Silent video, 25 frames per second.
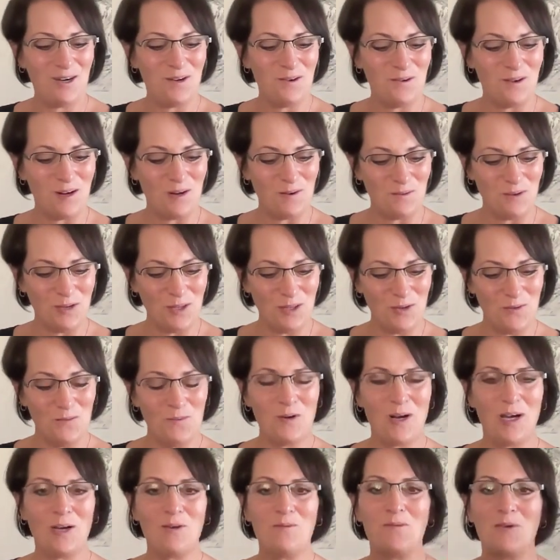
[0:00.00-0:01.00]
What would the
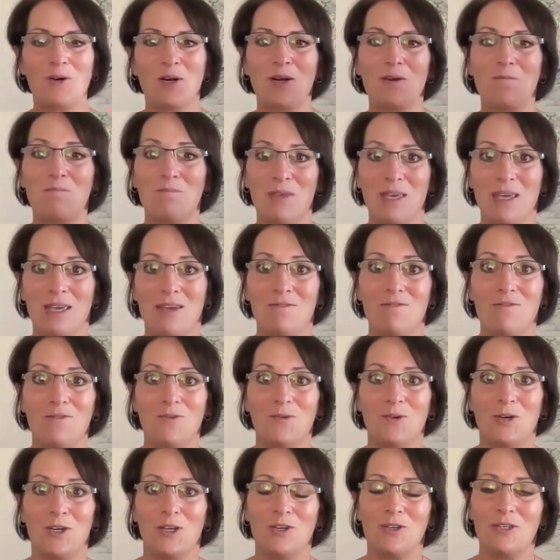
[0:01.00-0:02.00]
one word be
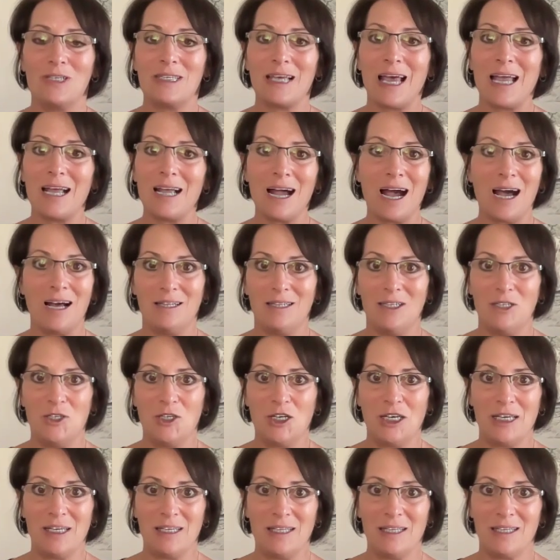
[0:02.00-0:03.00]
for your
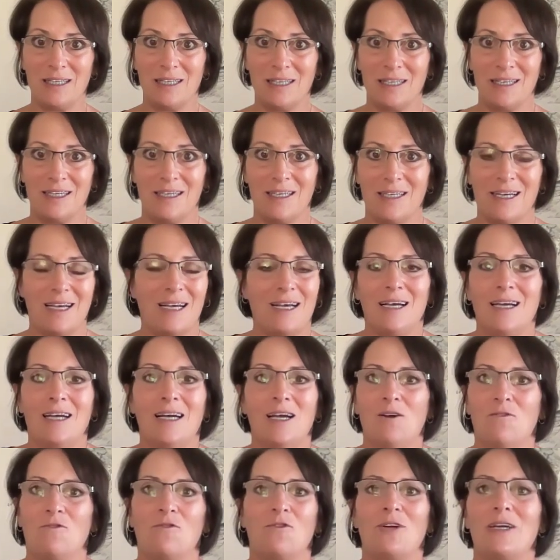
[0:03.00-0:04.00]
psychology?
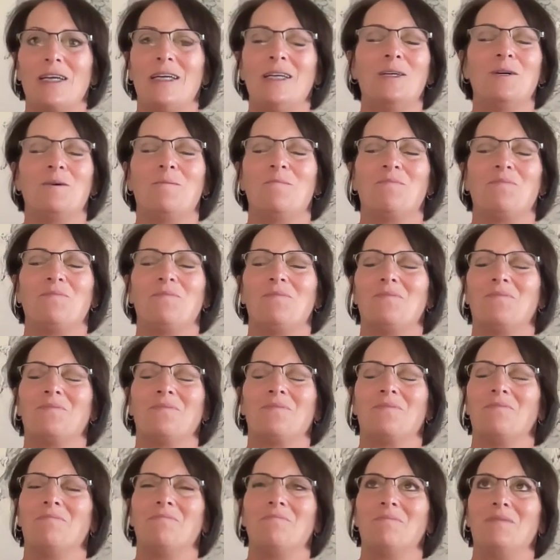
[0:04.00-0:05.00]
Freedom,
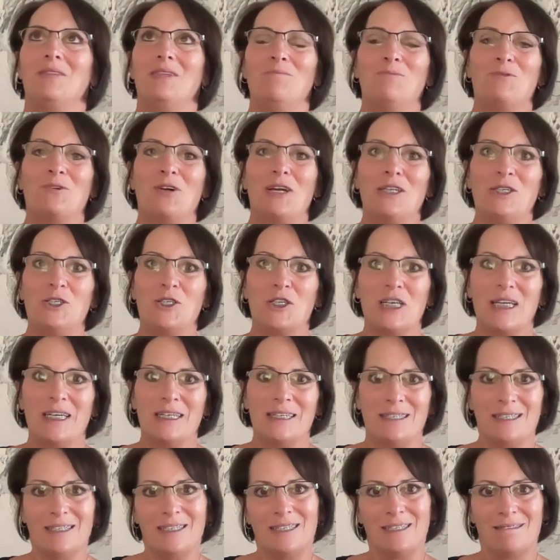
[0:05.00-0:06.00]

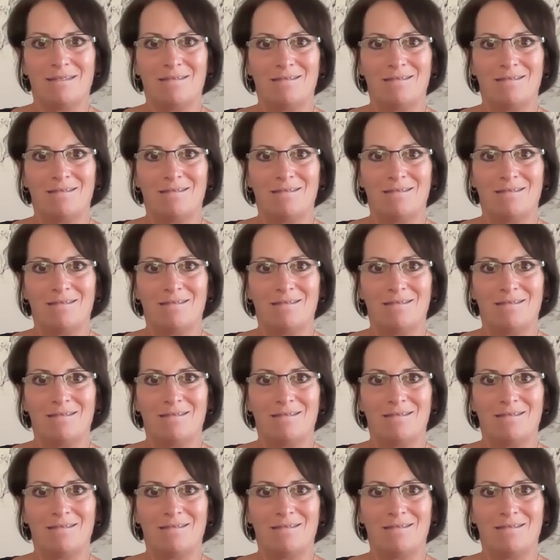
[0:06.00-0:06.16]
liberation.